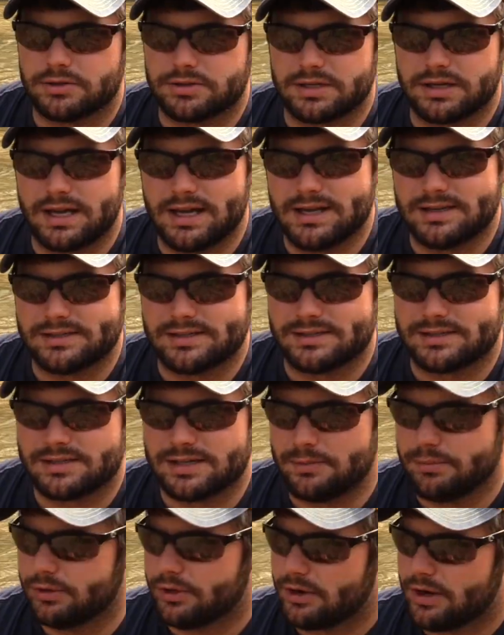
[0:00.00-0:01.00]
It has a
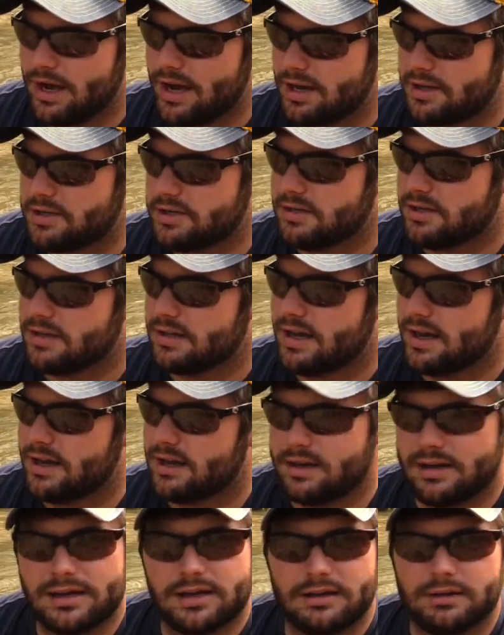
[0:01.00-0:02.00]
similar action to
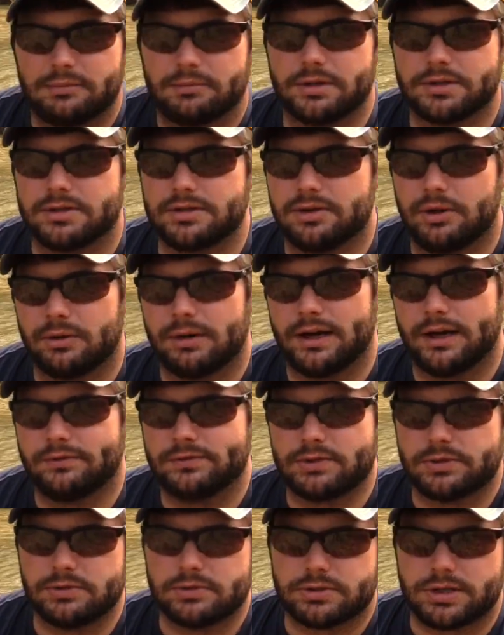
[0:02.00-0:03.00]
that, but you don't
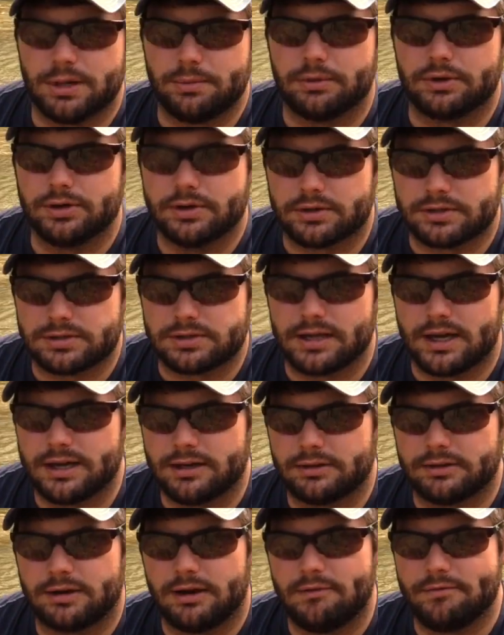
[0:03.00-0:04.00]
have 2 treble hooks
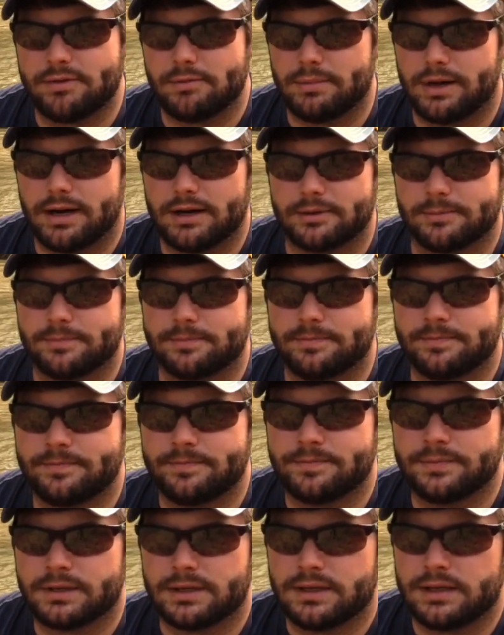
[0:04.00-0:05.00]
dangling off the bottom,
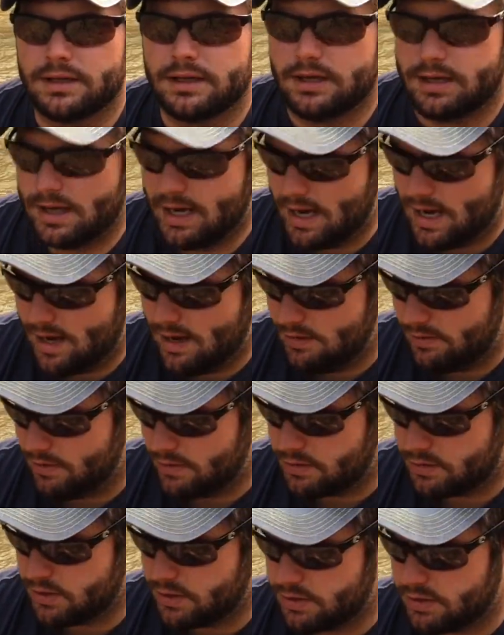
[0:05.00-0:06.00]
and
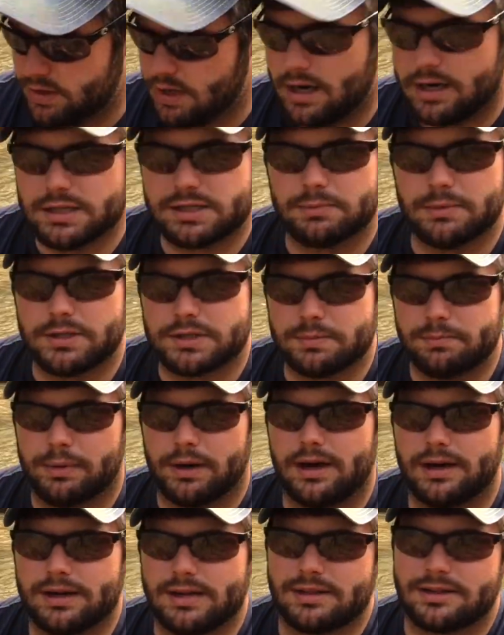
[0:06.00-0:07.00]
there's just not as much
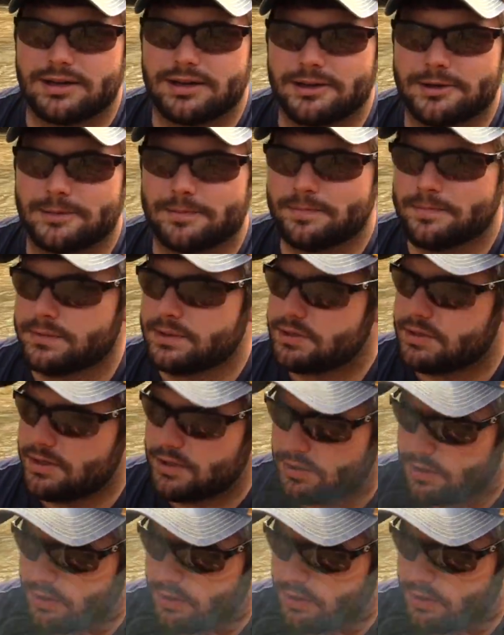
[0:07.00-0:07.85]
body there. So your